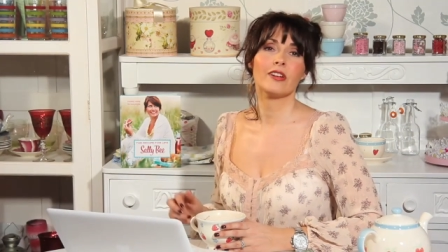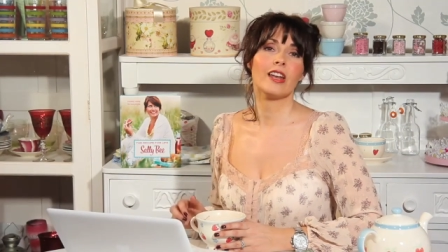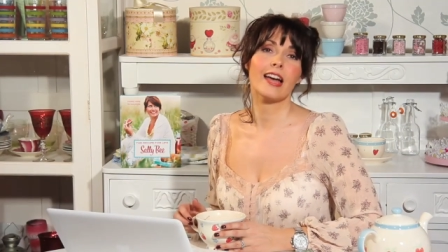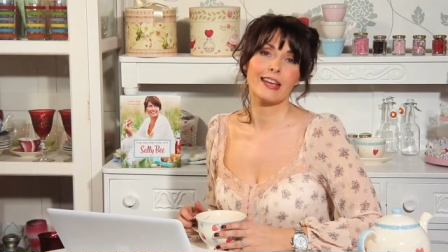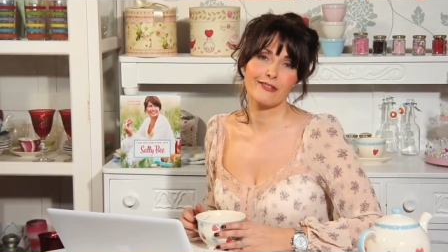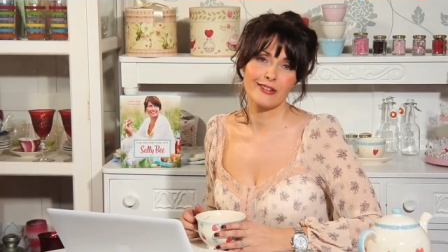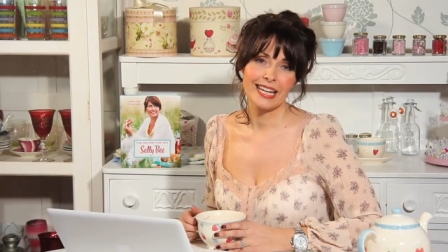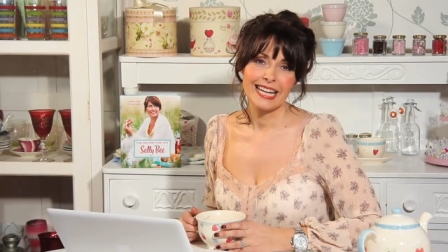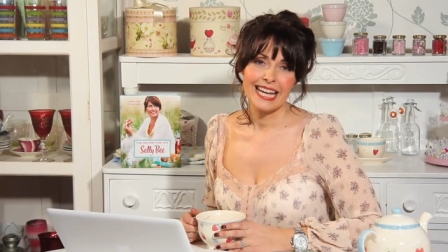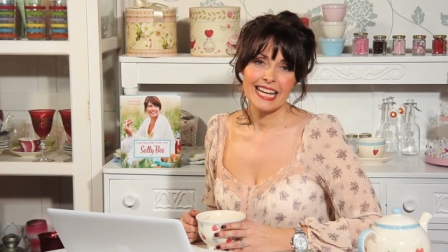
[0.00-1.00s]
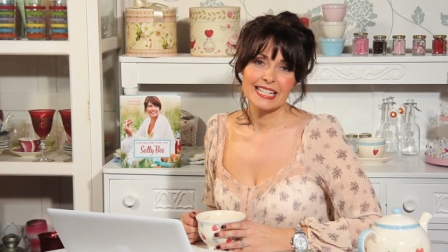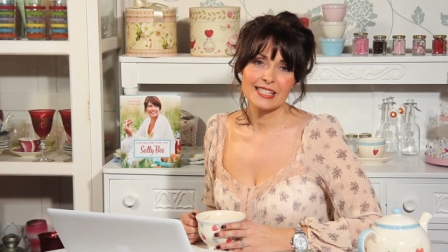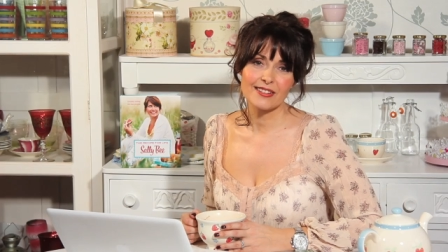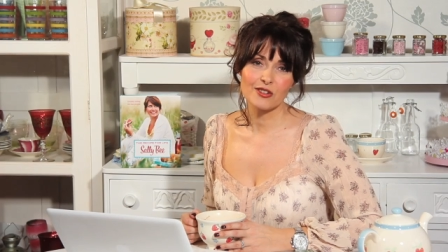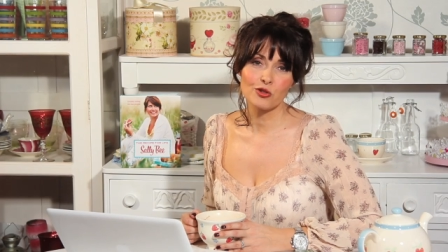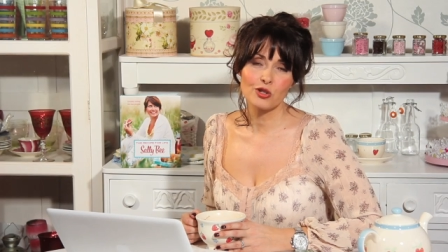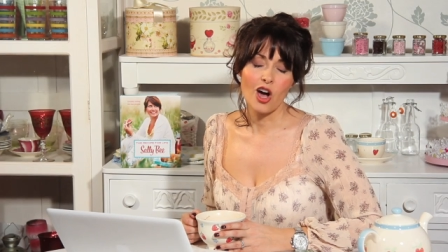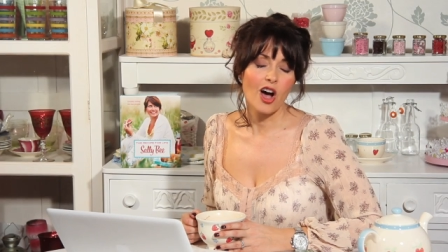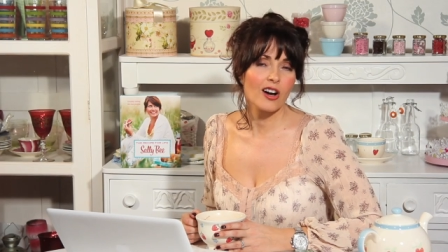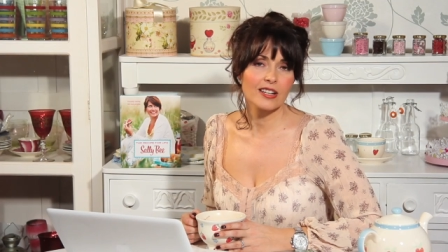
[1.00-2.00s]
for Life. It's all
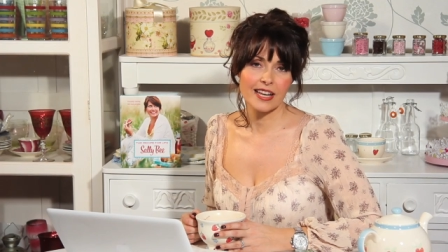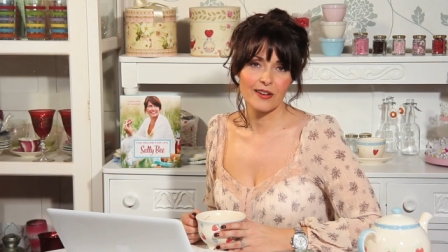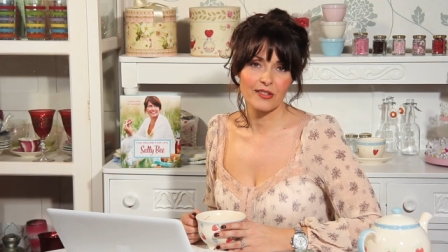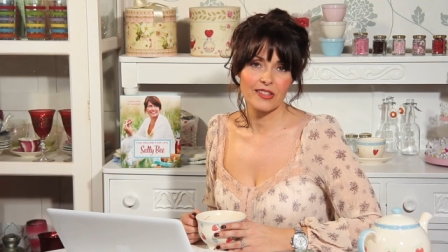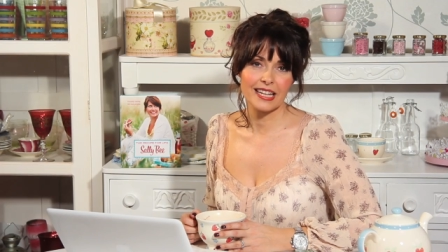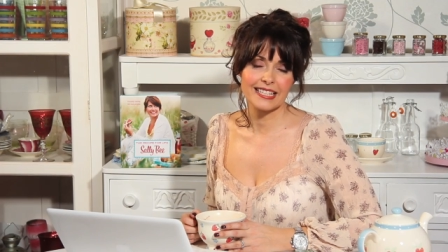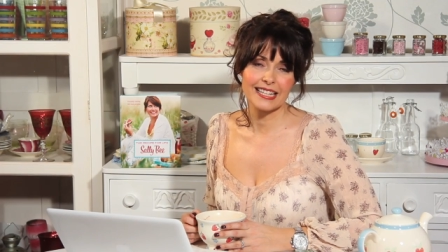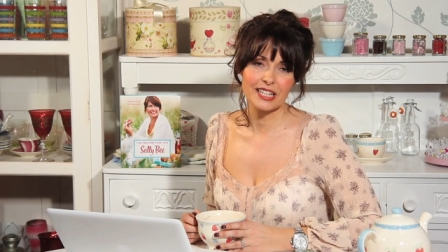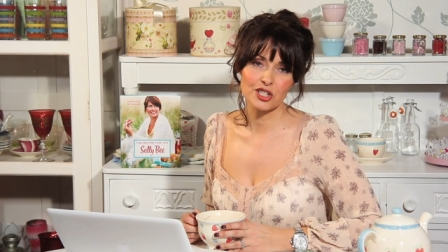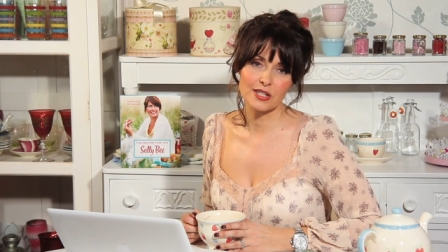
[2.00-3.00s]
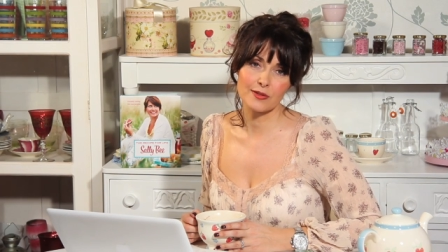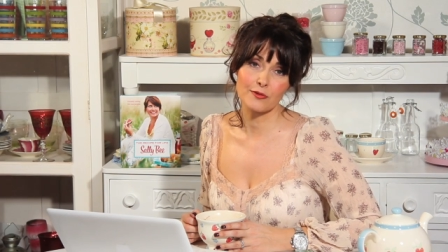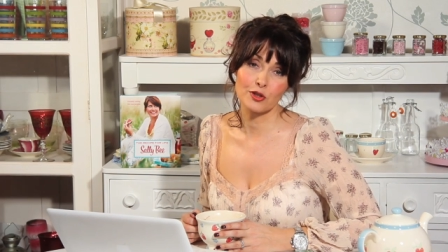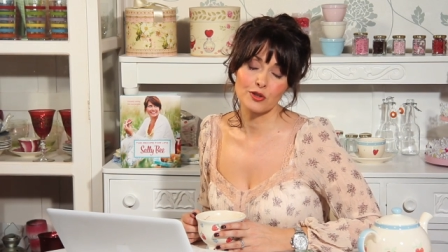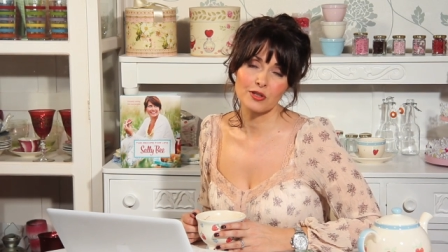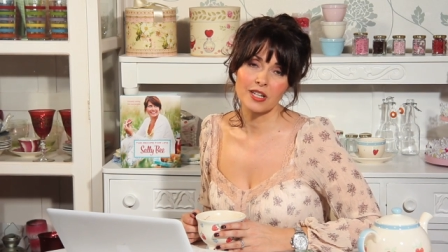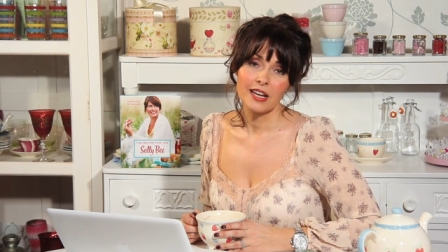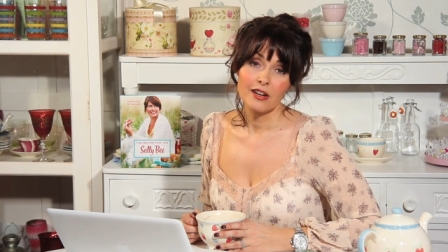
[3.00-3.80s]
heart-healthy, delicious food,